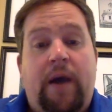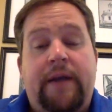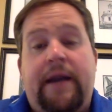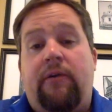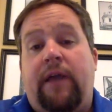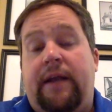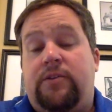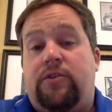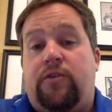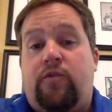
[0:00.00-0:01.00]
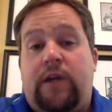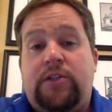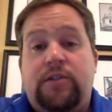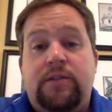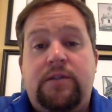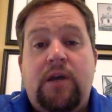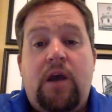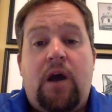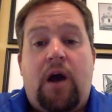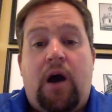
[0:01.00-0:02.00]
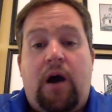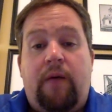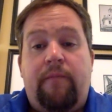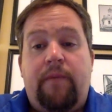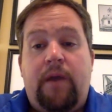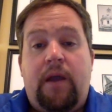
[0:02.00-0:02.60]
ahead now and answer the questions, and